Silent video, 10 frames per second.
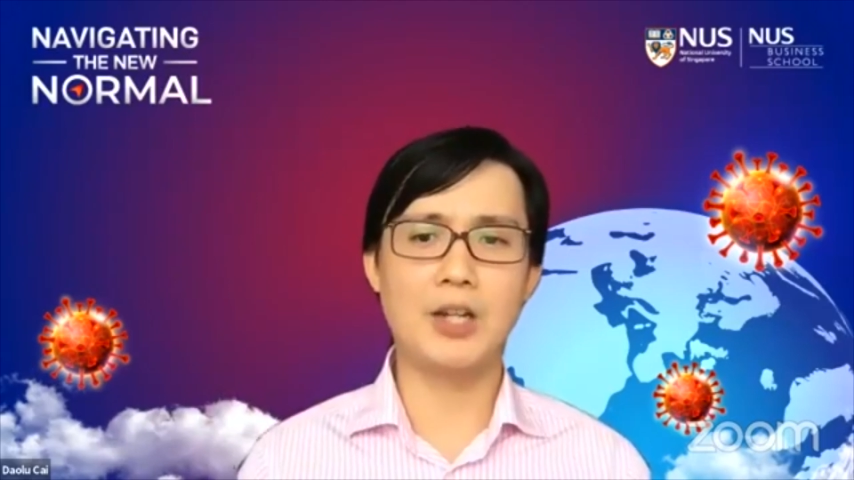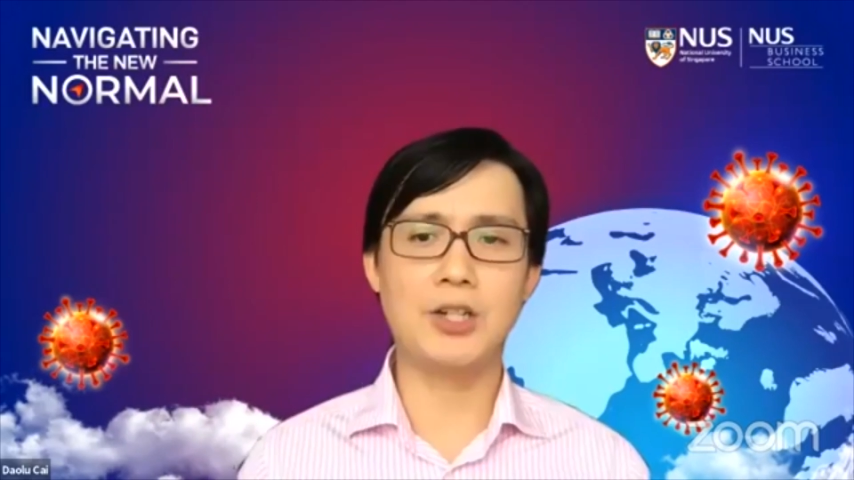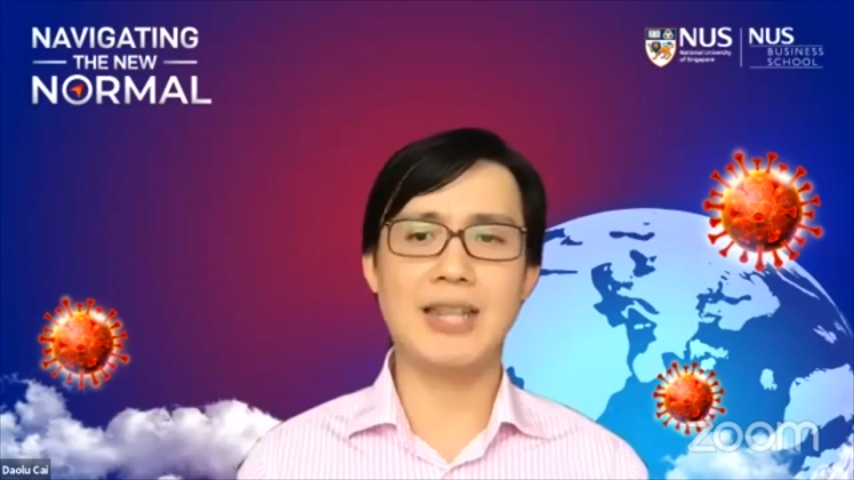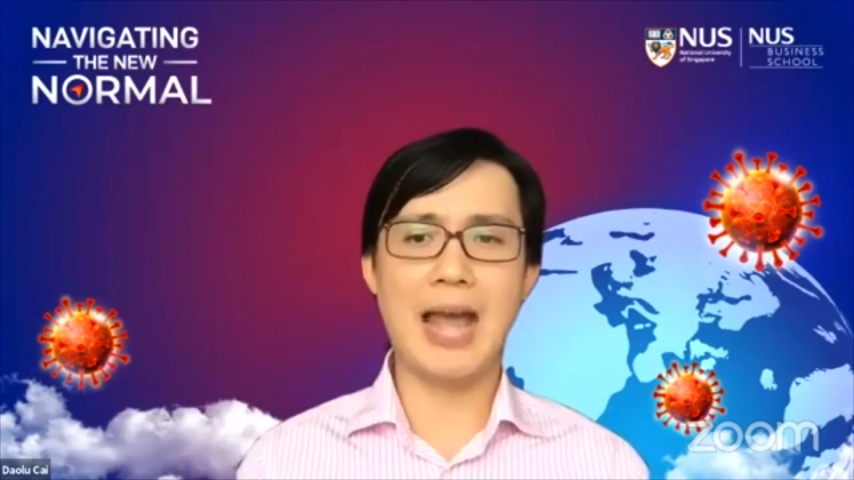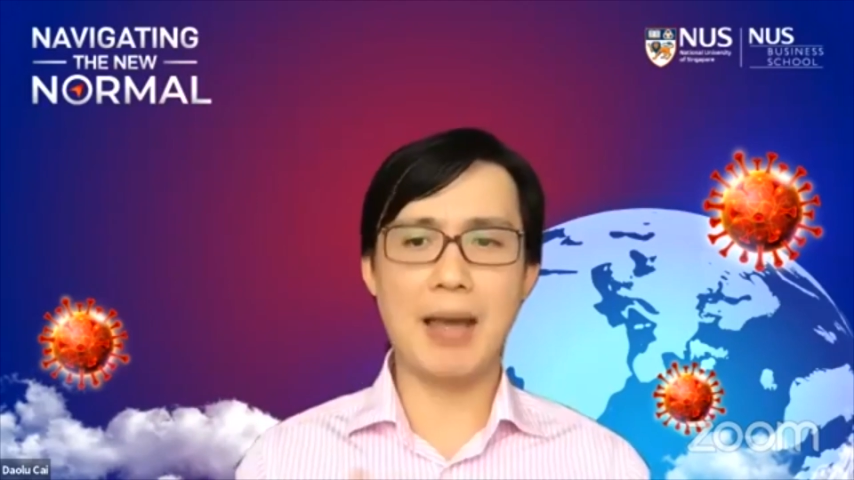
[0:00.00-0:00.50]
they
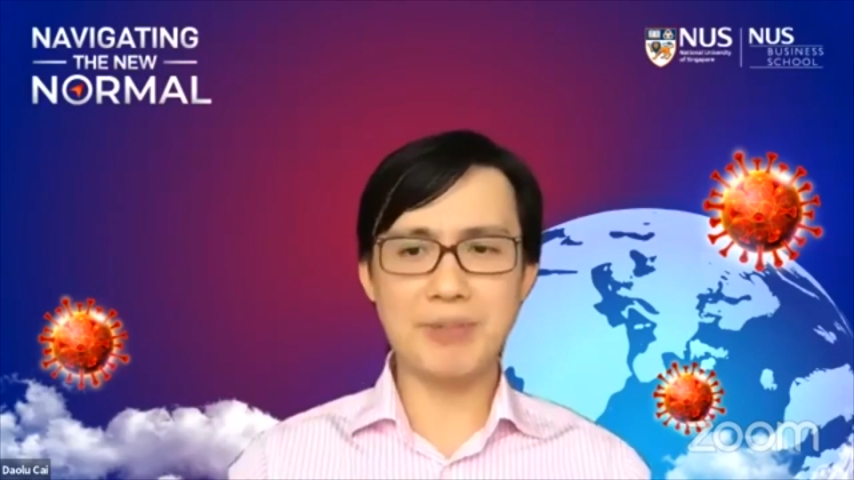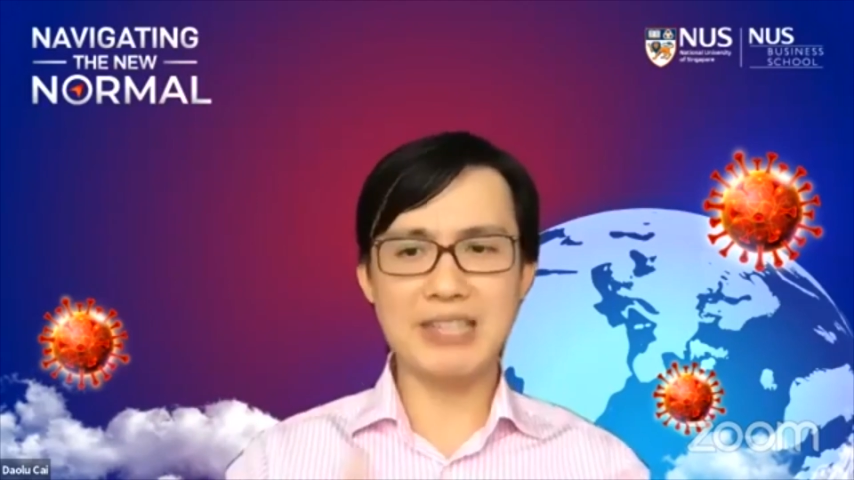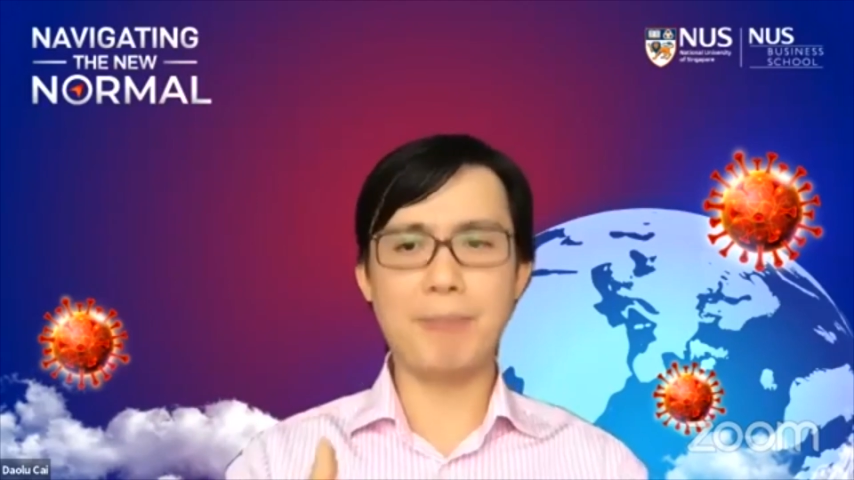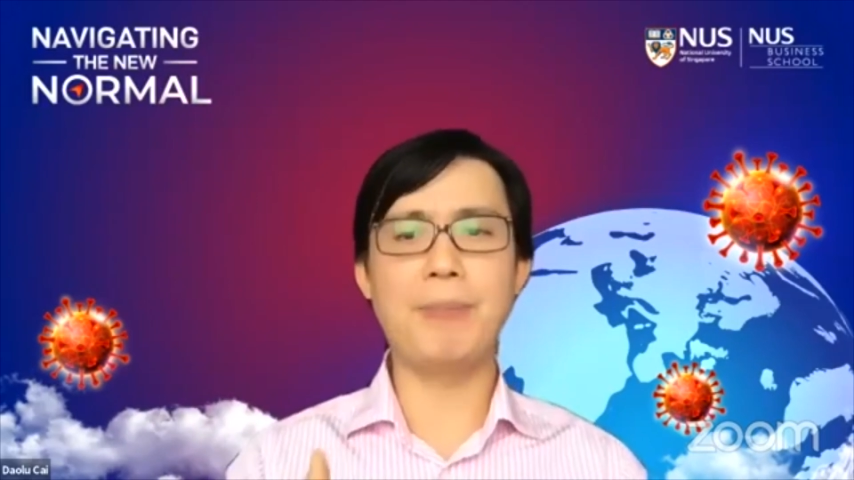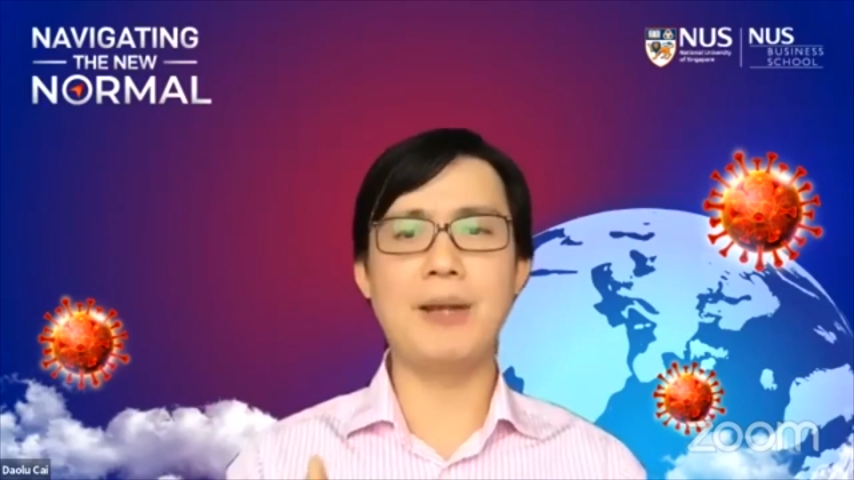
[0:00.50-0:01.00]
have stepped
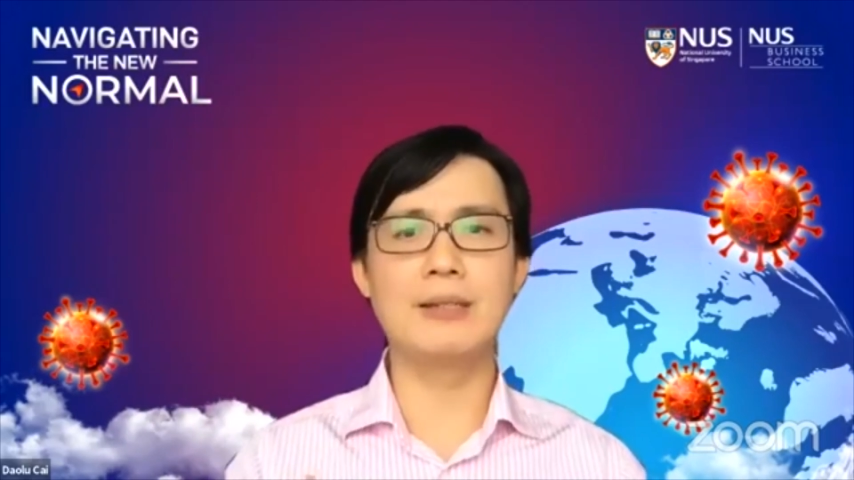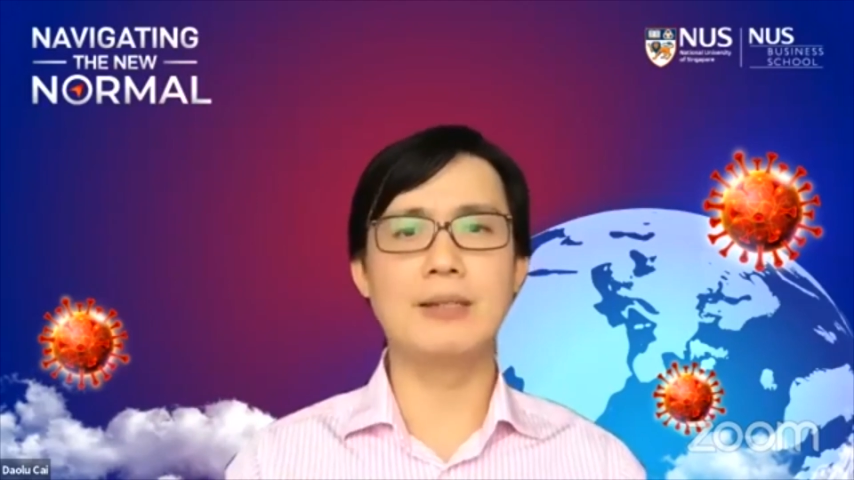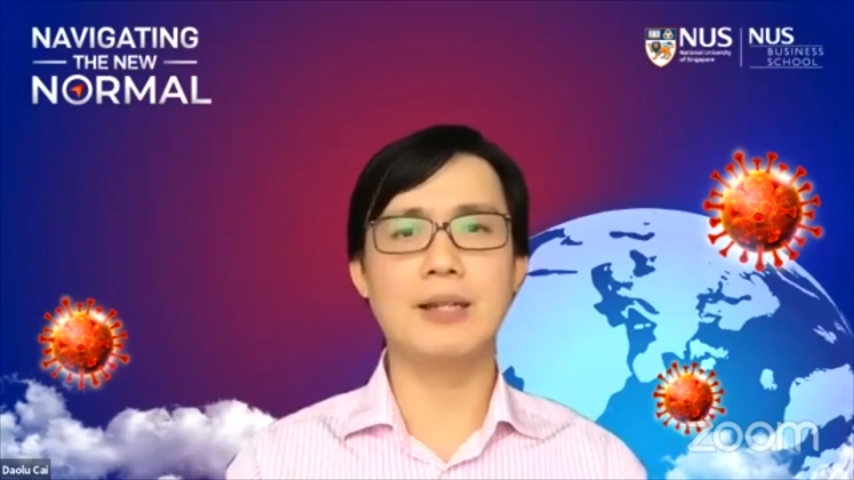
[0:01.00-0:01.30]
in and said,